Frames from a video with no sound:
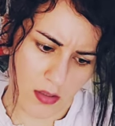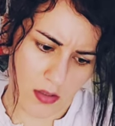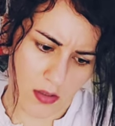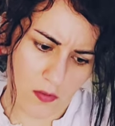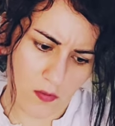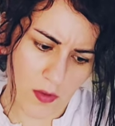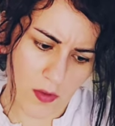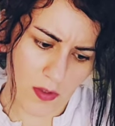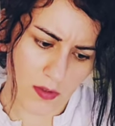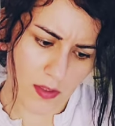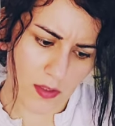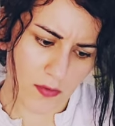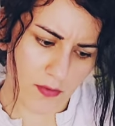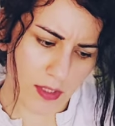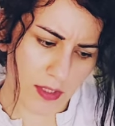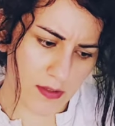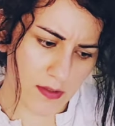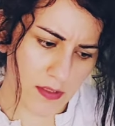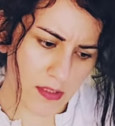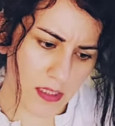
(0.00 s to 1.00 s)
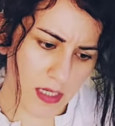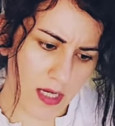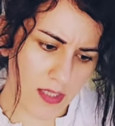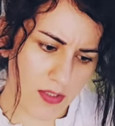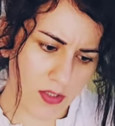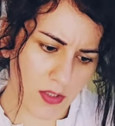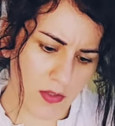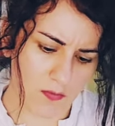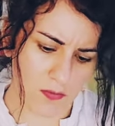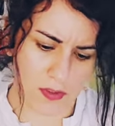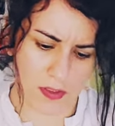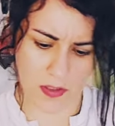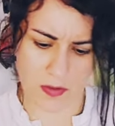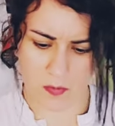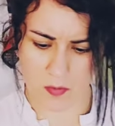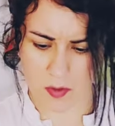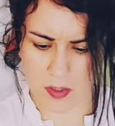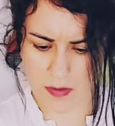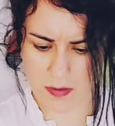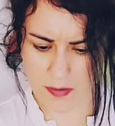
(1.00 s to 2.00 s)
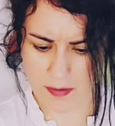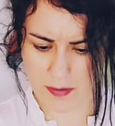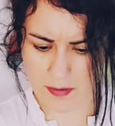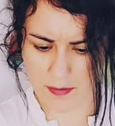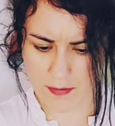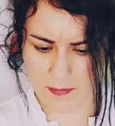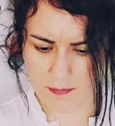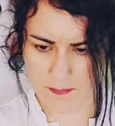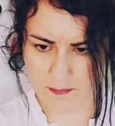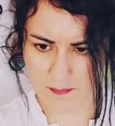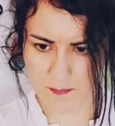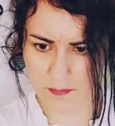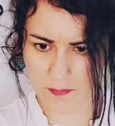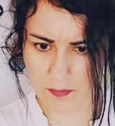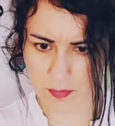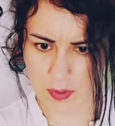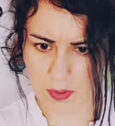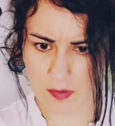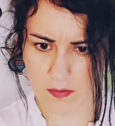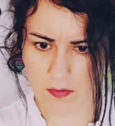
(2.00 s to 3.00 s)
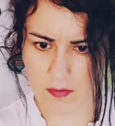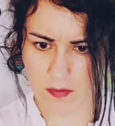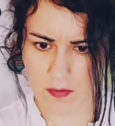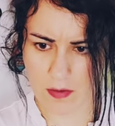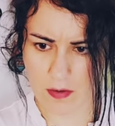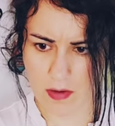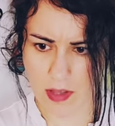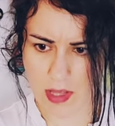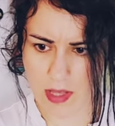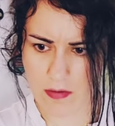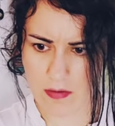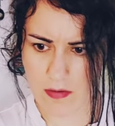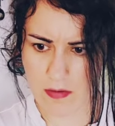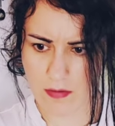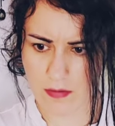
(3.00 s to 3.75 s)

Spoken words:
want a reconciliation with someone, but you don't know how.